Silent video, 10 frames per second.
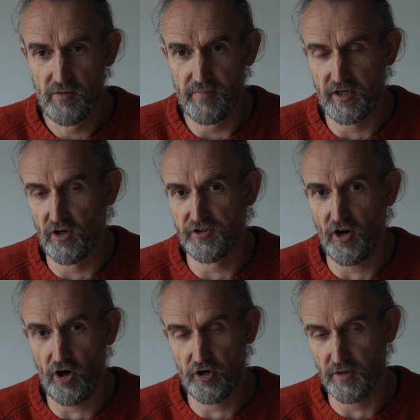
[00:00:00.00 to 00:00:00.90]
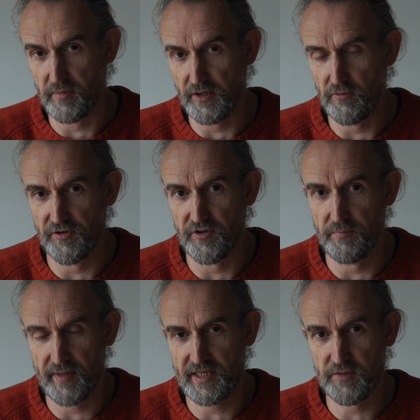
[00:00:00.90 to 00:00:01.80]
Because arguably one of the
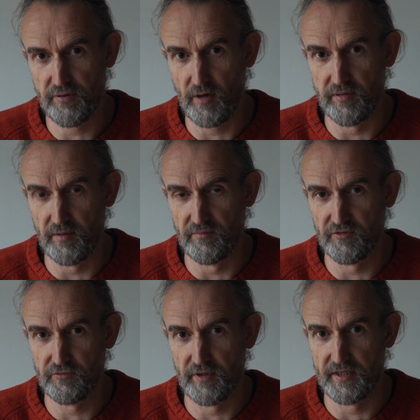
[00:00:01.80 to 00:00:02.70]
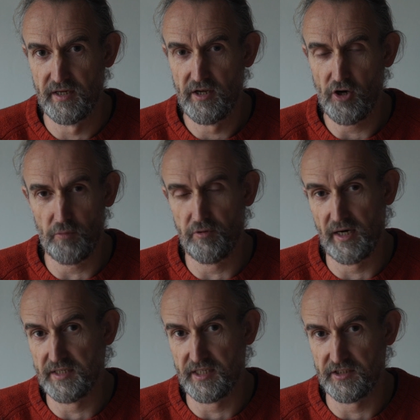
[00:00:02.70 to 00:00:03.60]
biggest problems with
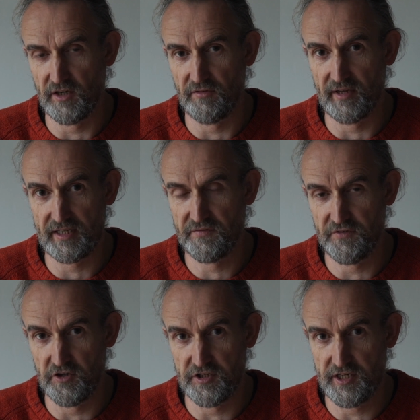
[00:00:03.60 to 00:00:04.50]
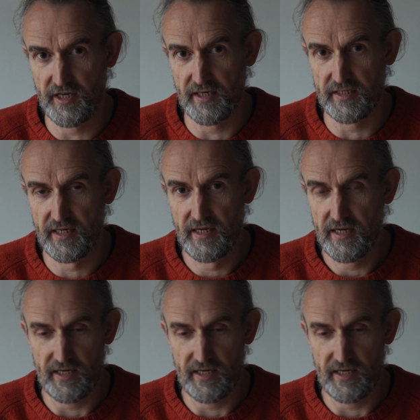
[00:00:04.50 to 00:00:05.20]
uprisings over the last 30 years